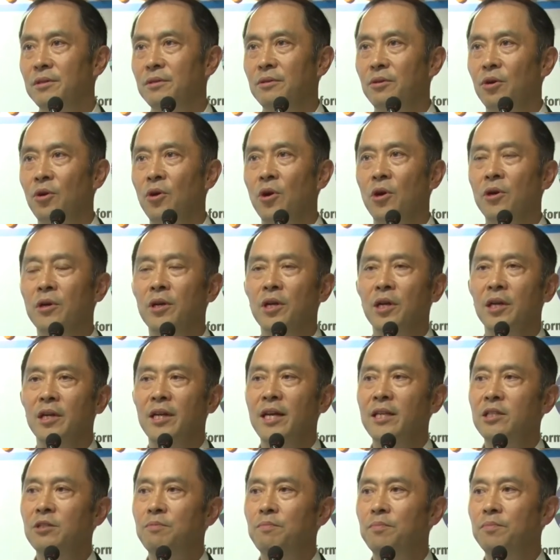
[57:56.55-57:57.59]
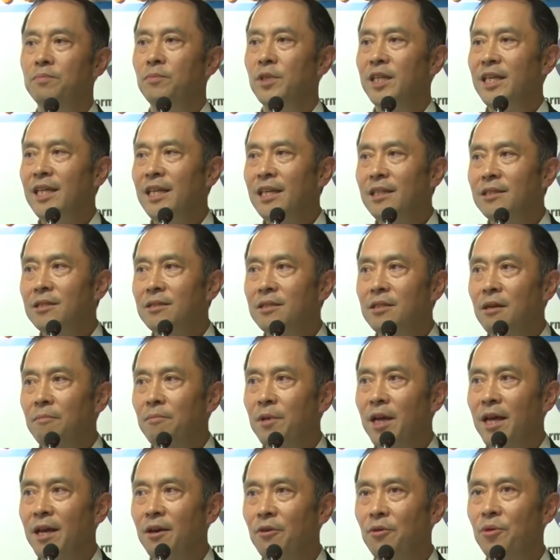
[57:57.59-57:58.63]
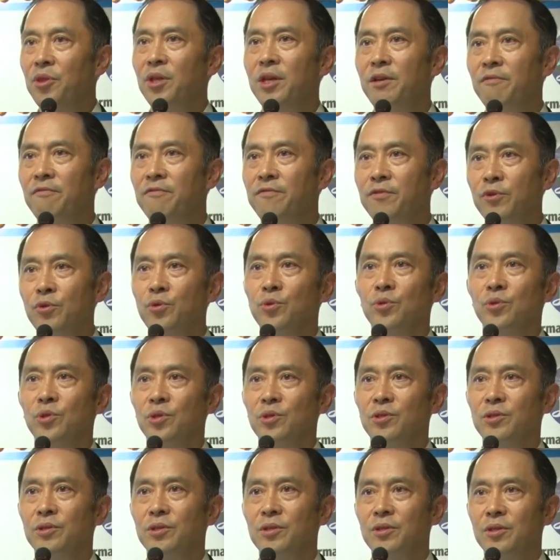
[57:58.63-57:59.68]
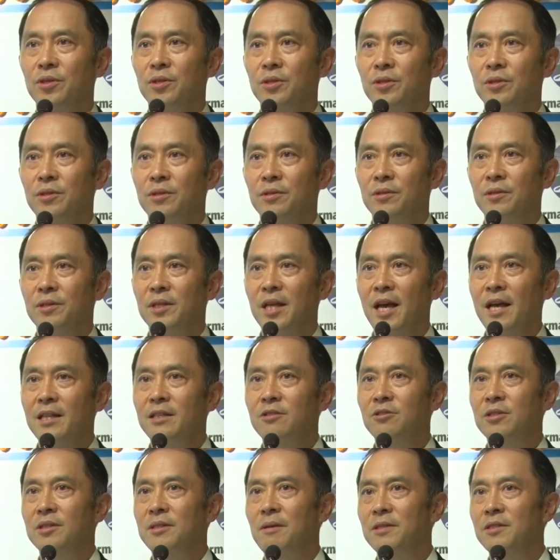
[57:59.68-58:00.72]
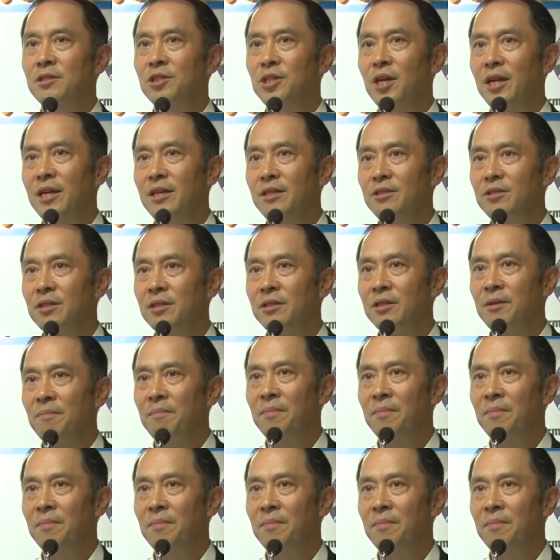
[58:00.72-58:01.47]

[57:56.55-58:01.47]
or let's eat some healthy food. That's the change in the